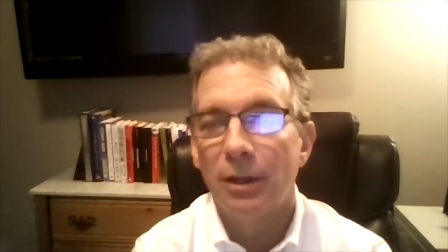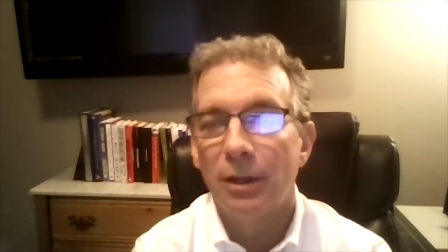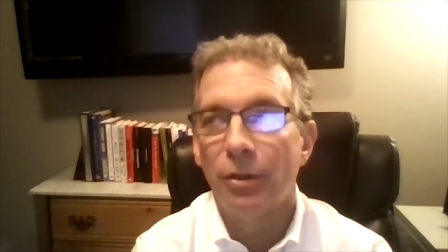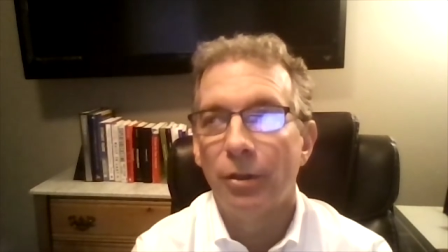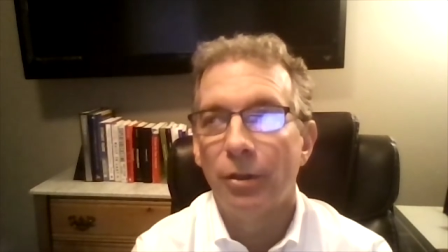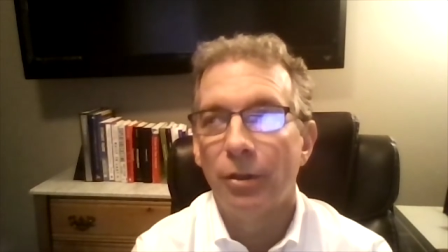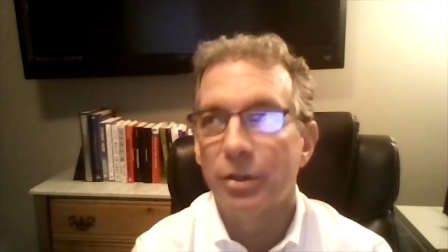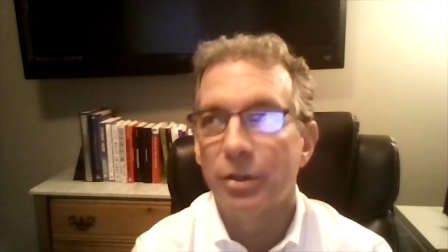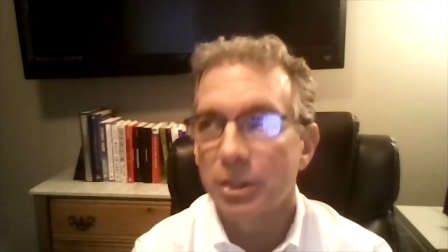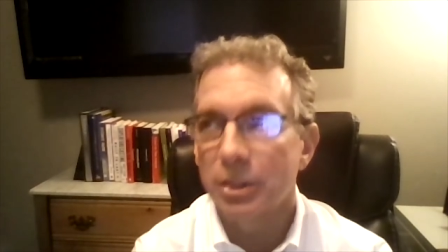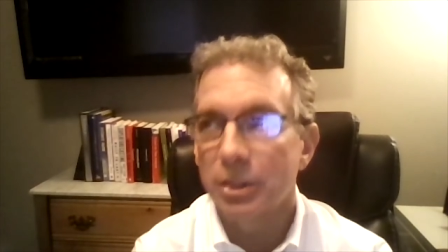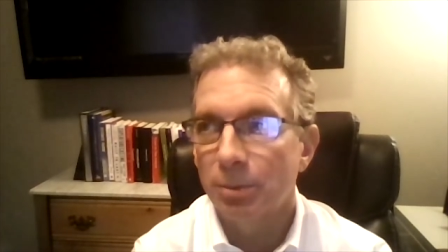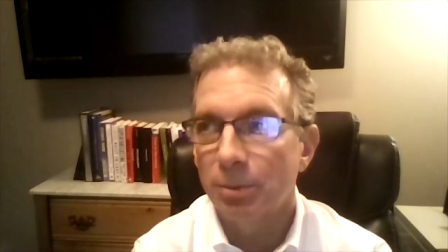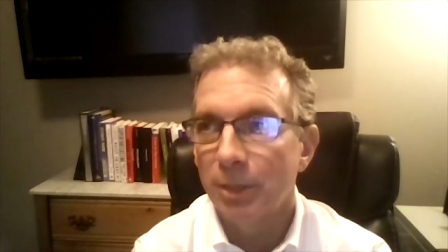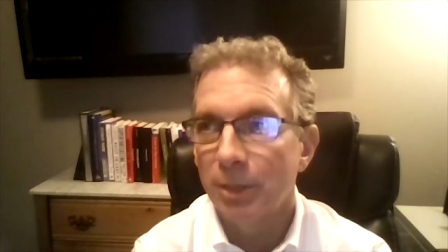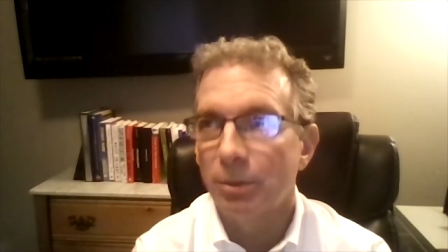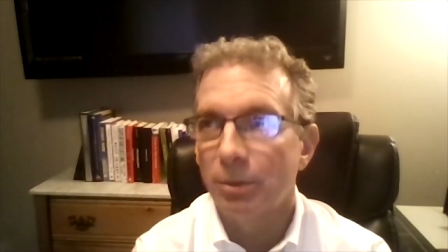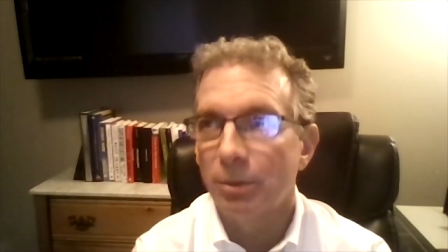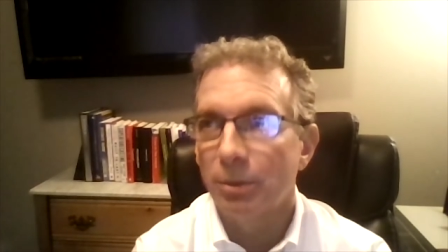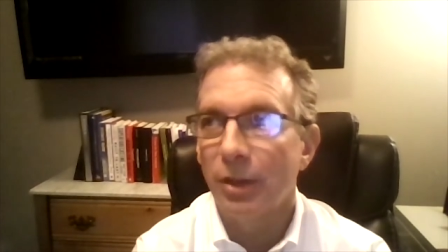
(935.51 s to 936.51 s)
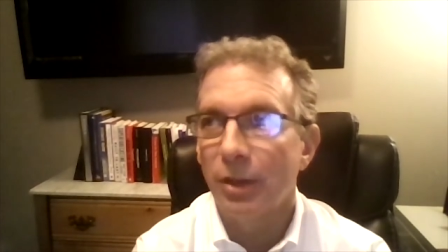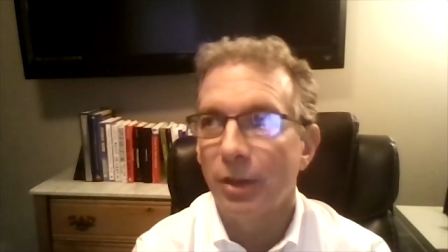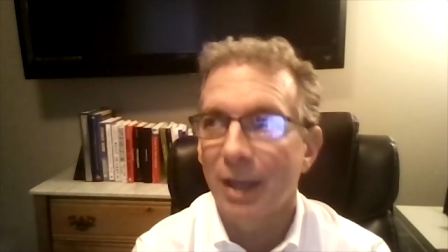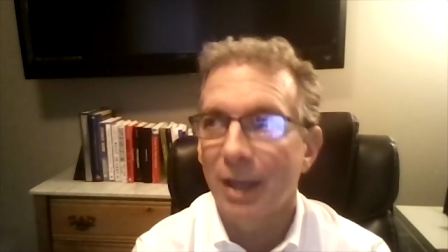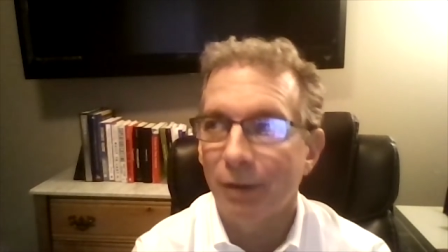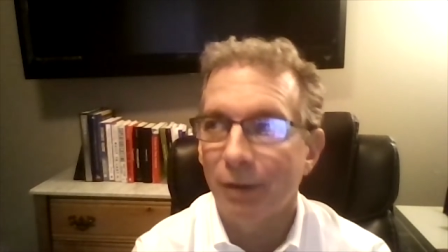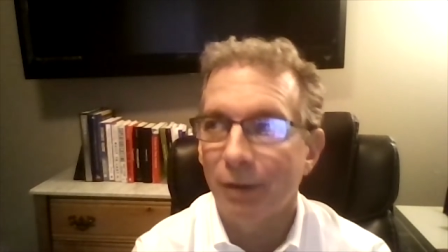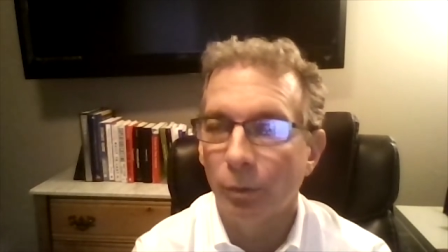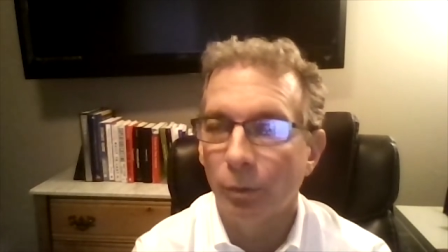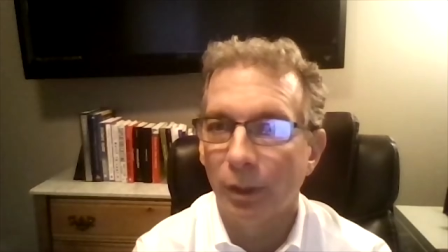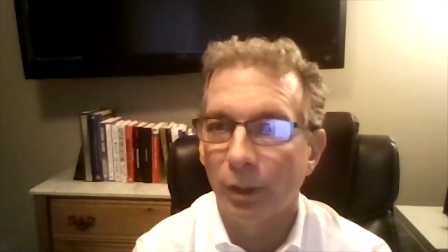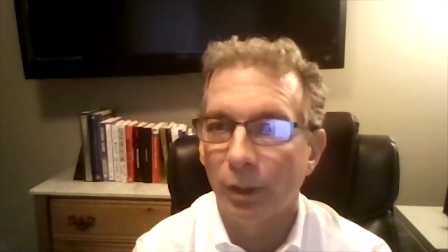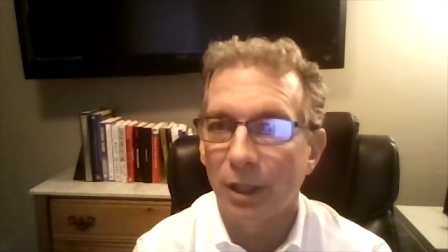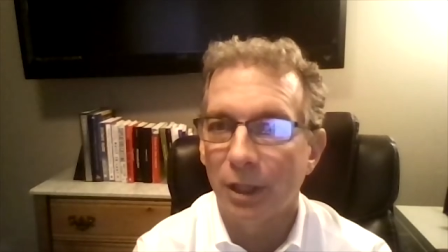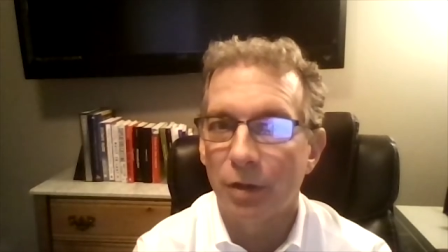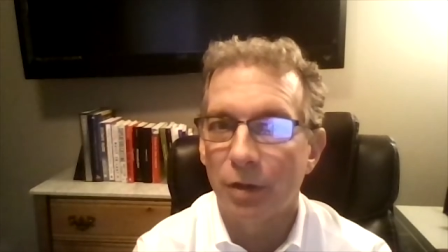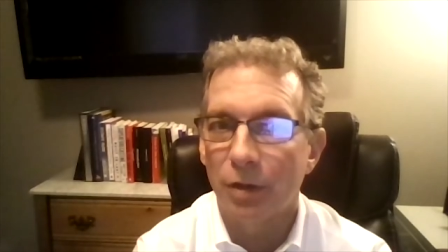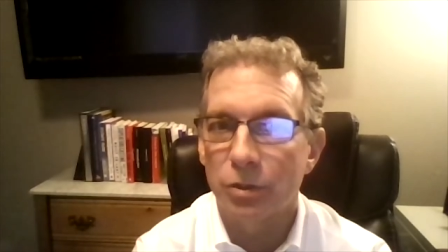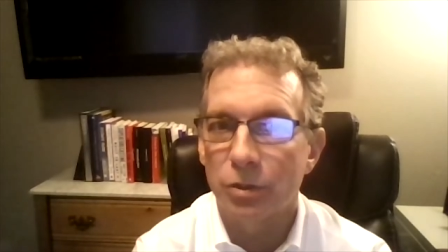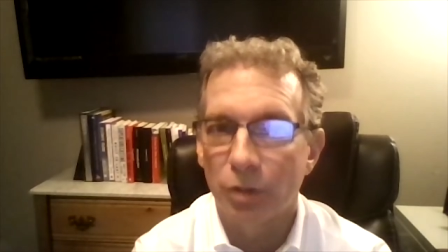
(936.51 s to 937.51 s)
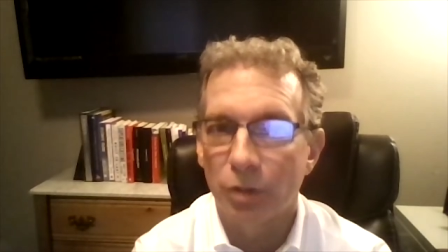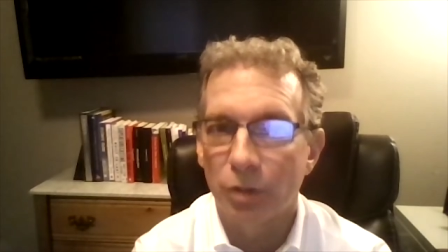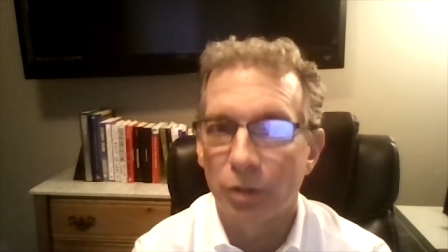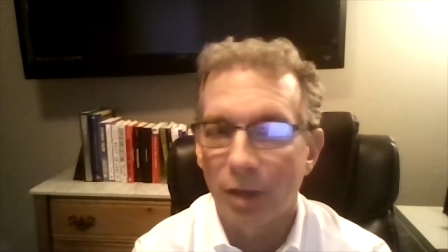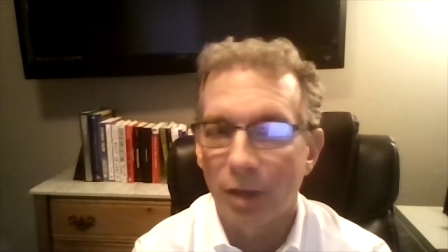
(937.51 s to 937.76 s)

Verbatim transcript: They're disciplined, but they haven't really understood.